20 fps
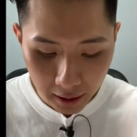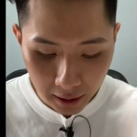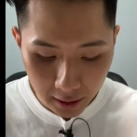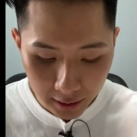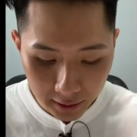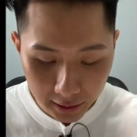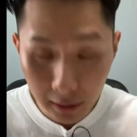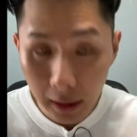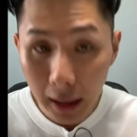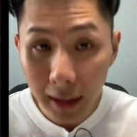
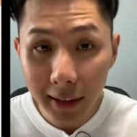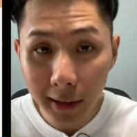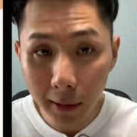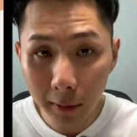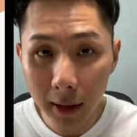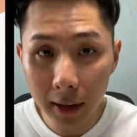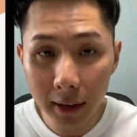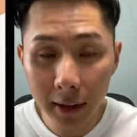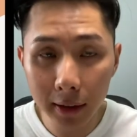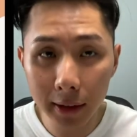So let's
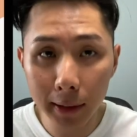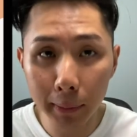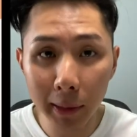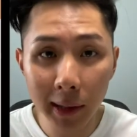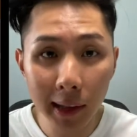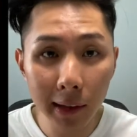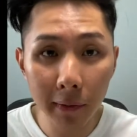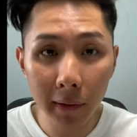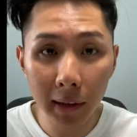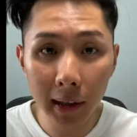look into
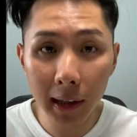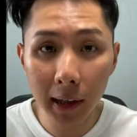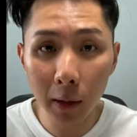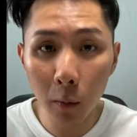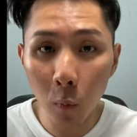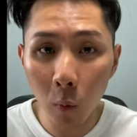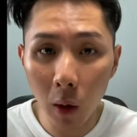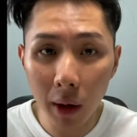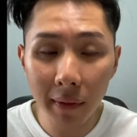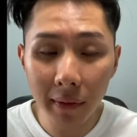specifically
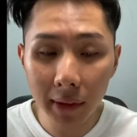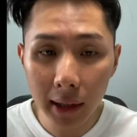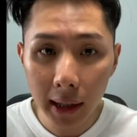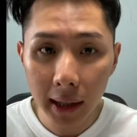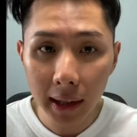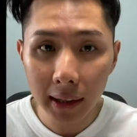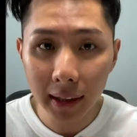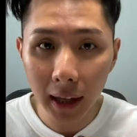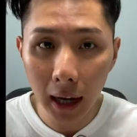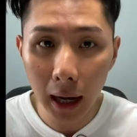one
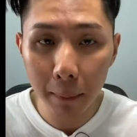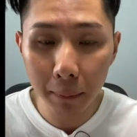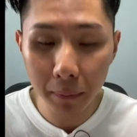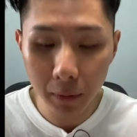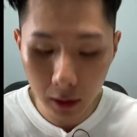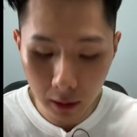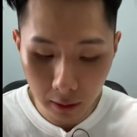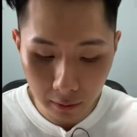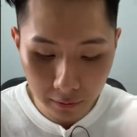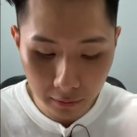type
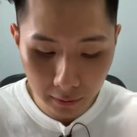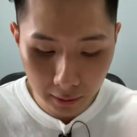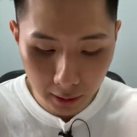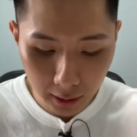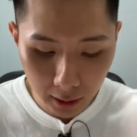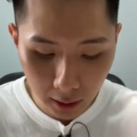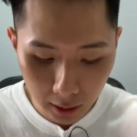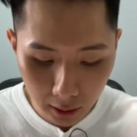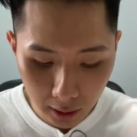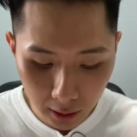of
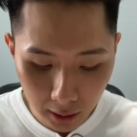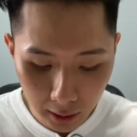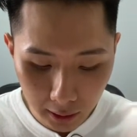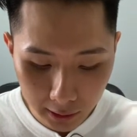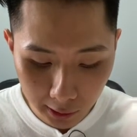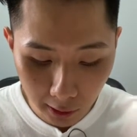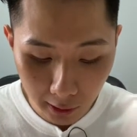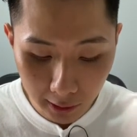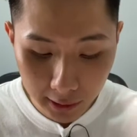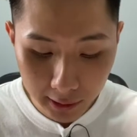
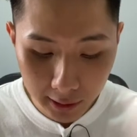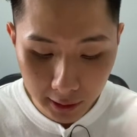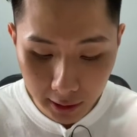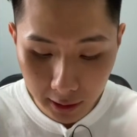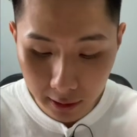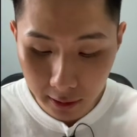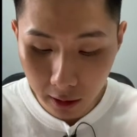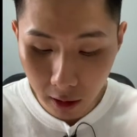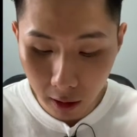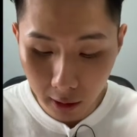solid
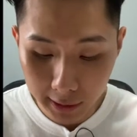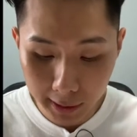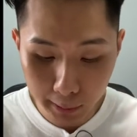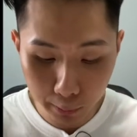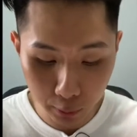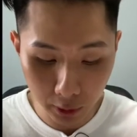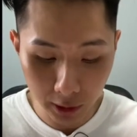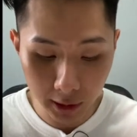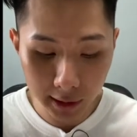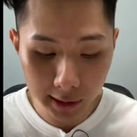here called
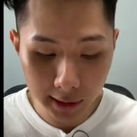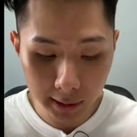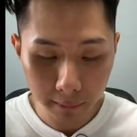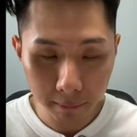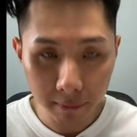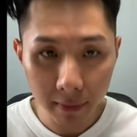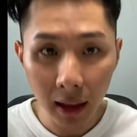springs.